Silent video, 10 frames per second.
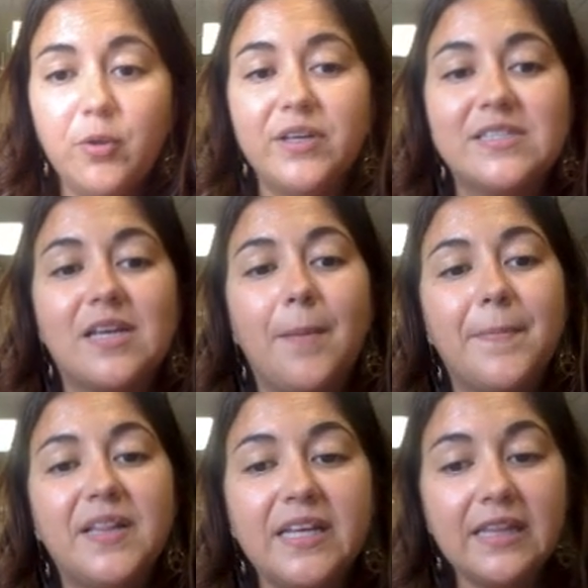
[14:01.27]
is
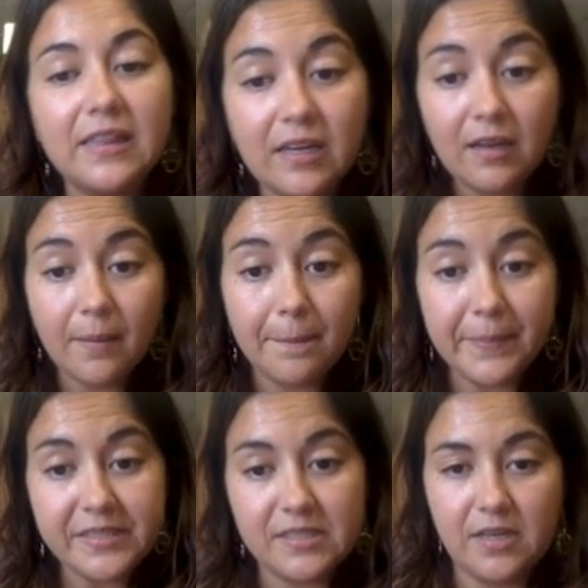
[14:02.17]
completely
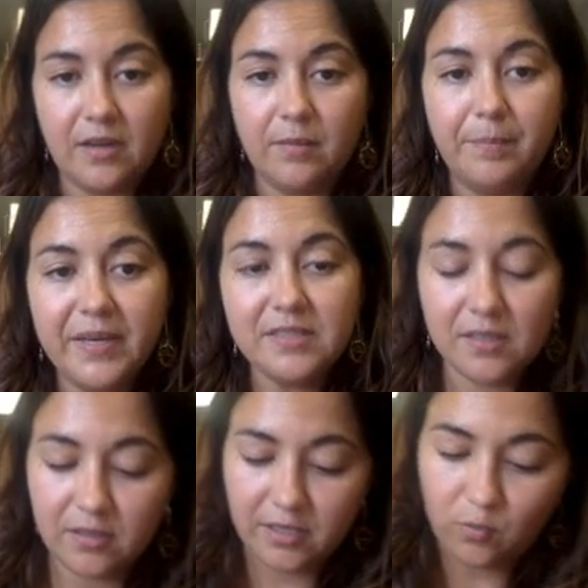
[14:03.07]
missing.
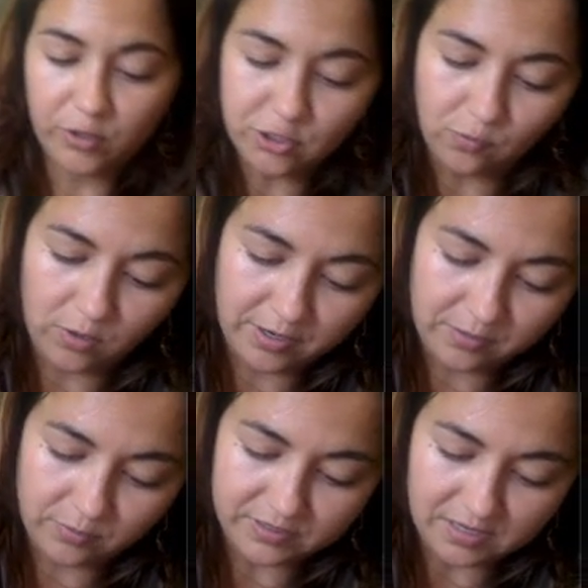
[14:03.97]
Basically, which
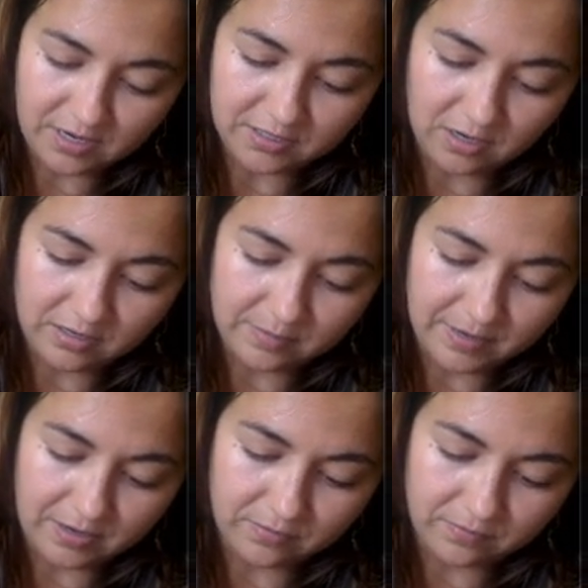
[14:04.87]
one was not talked about.